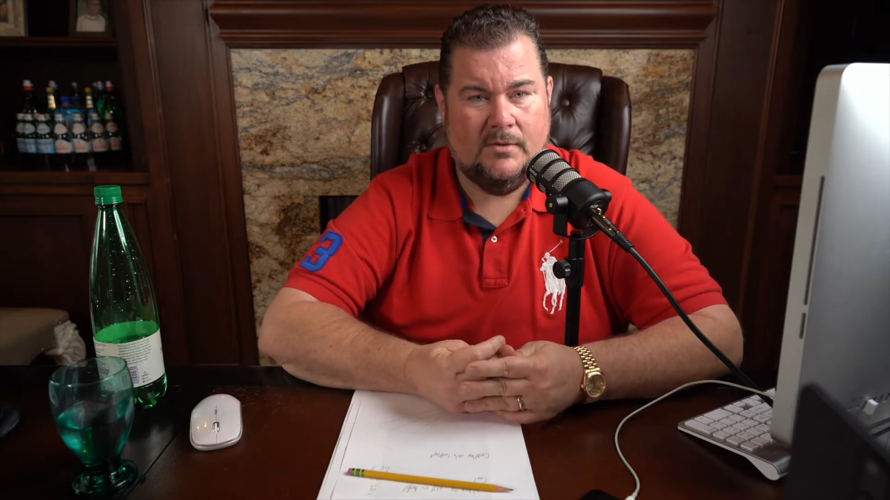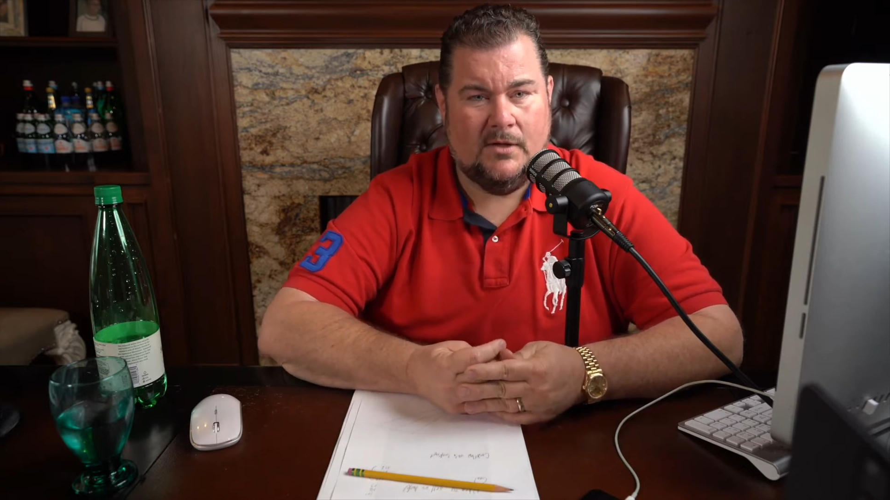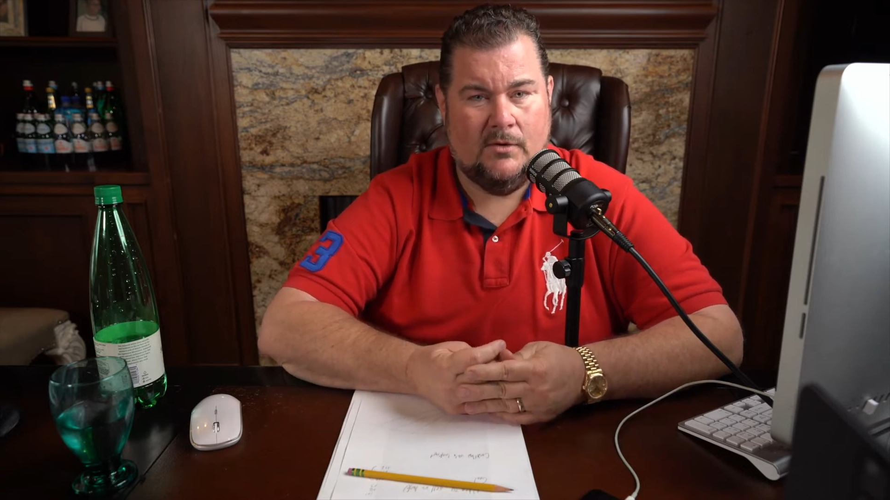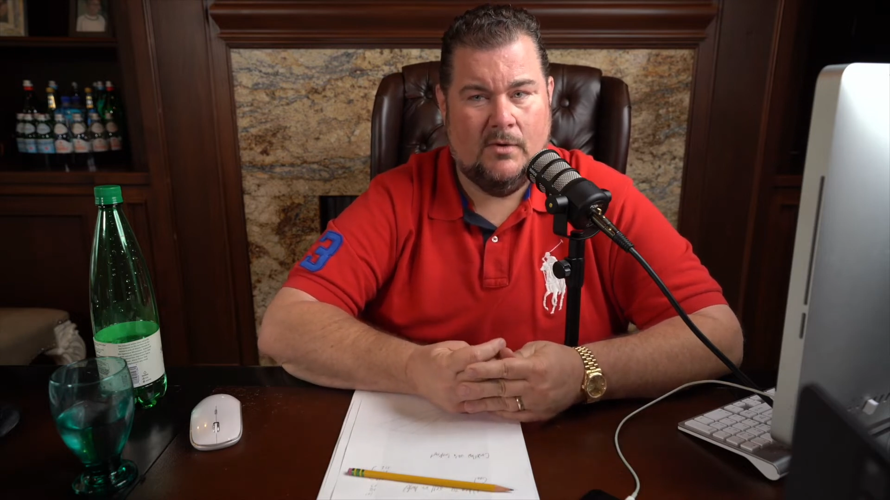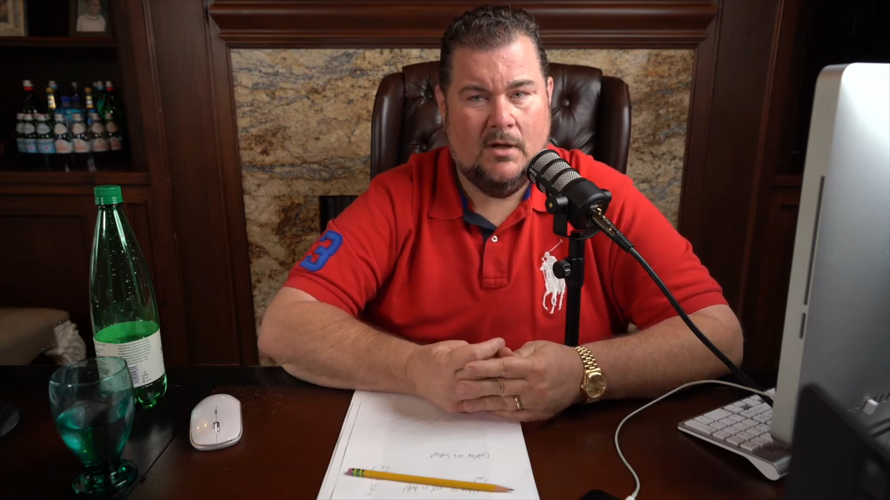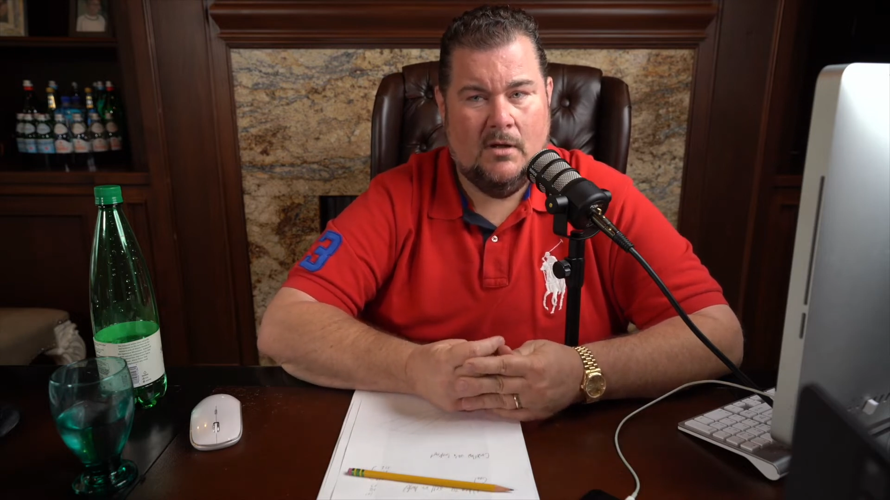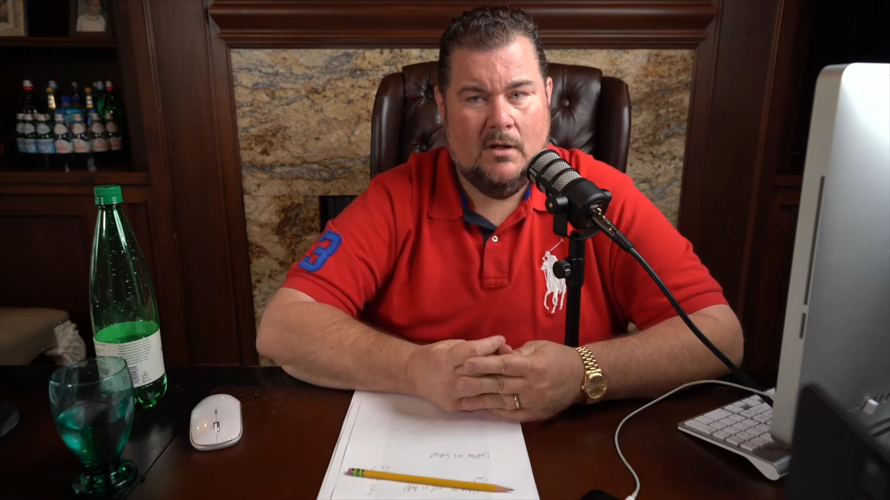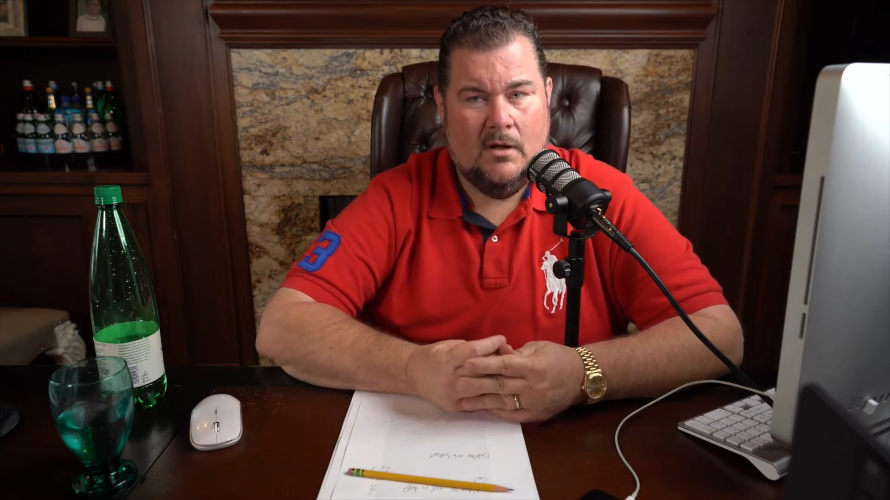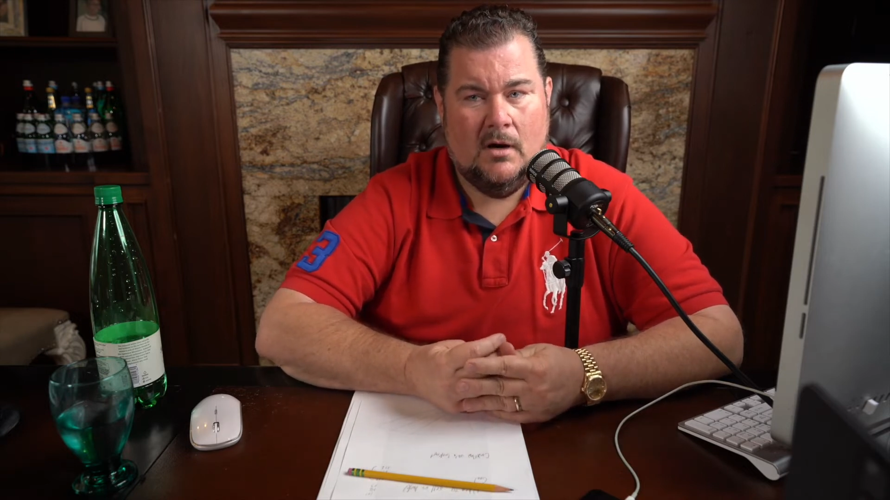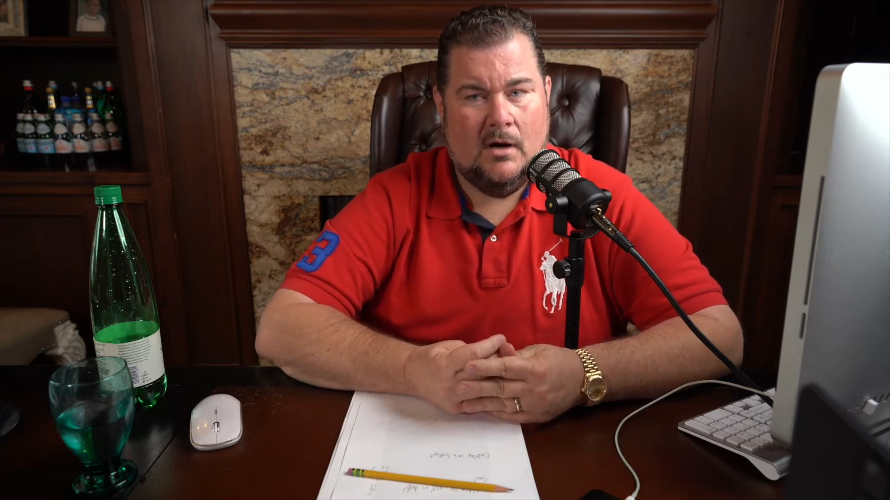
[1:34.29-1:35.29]
so
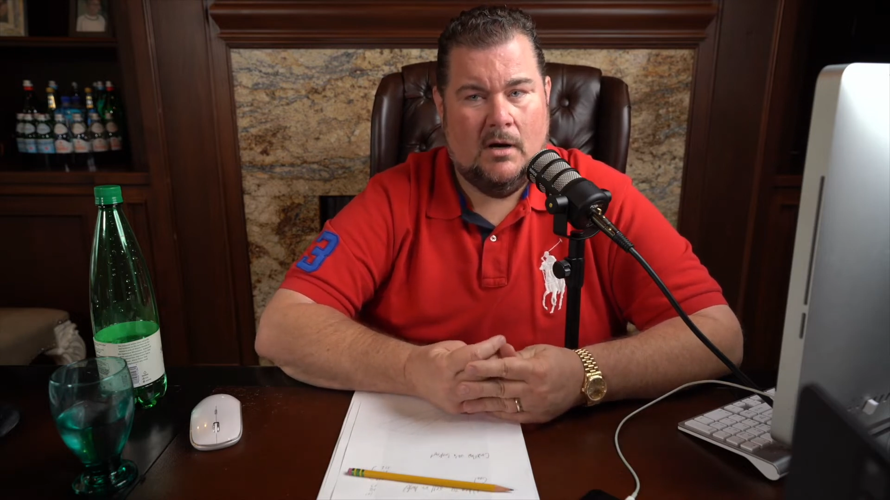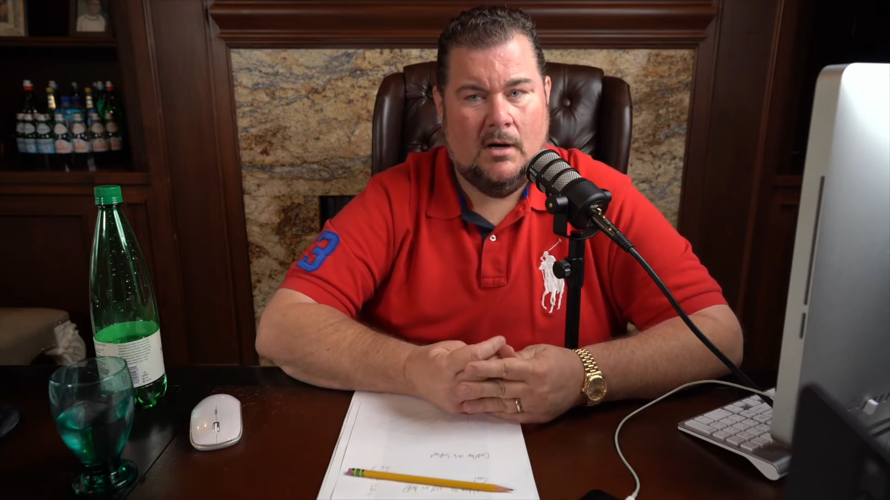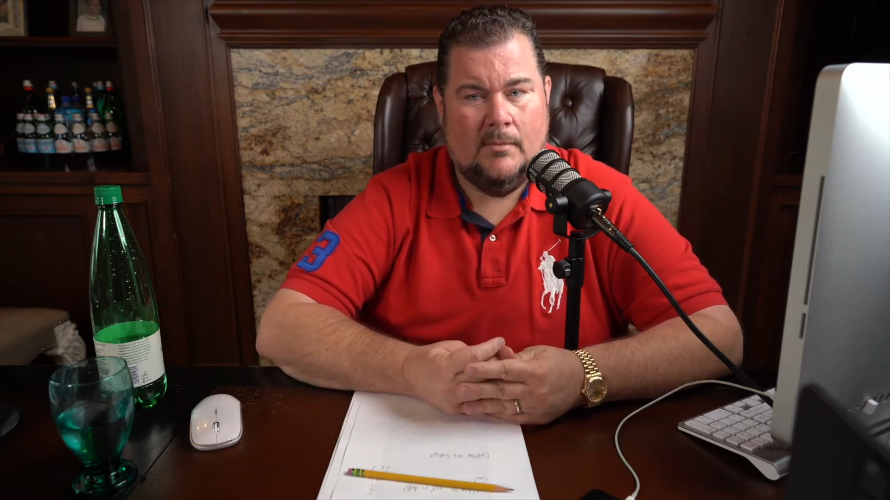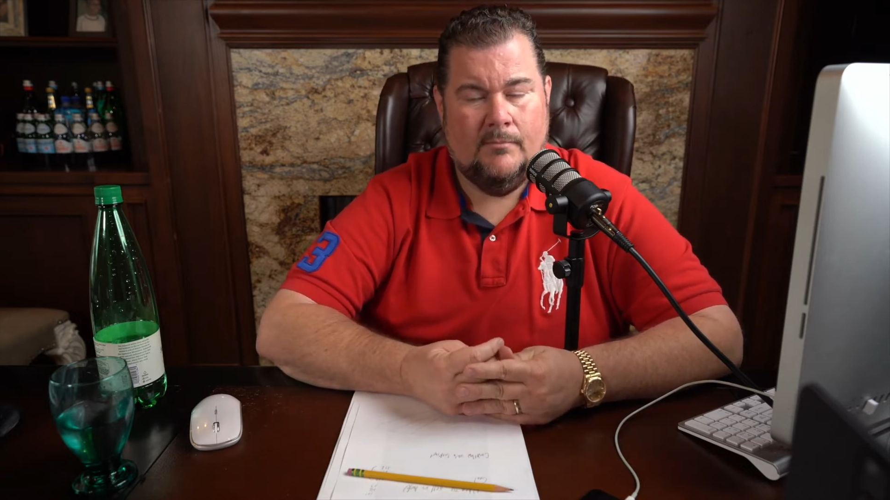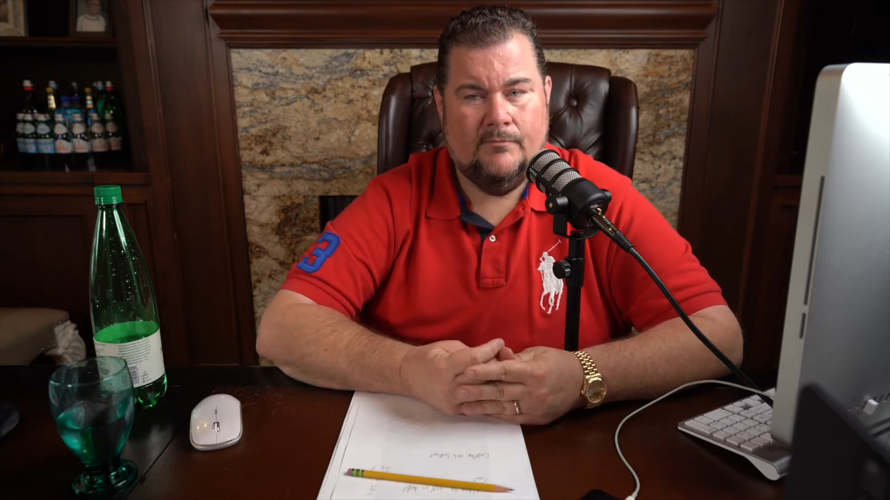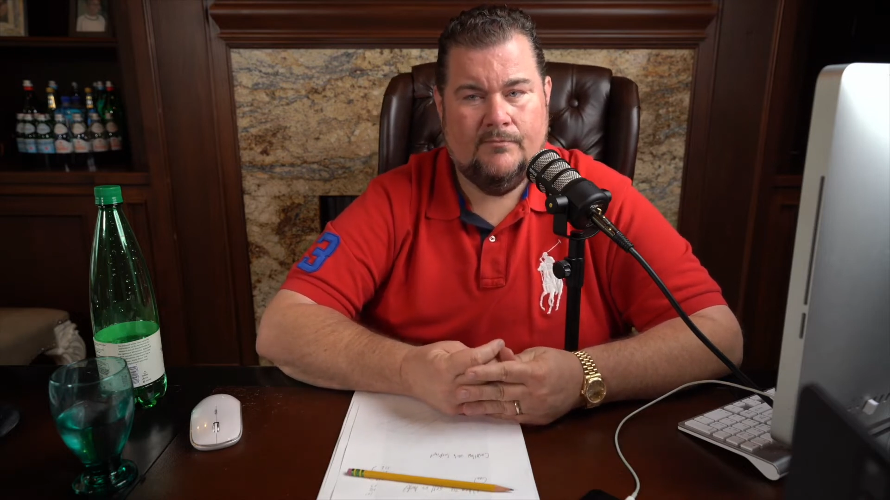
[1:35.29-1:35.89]
um,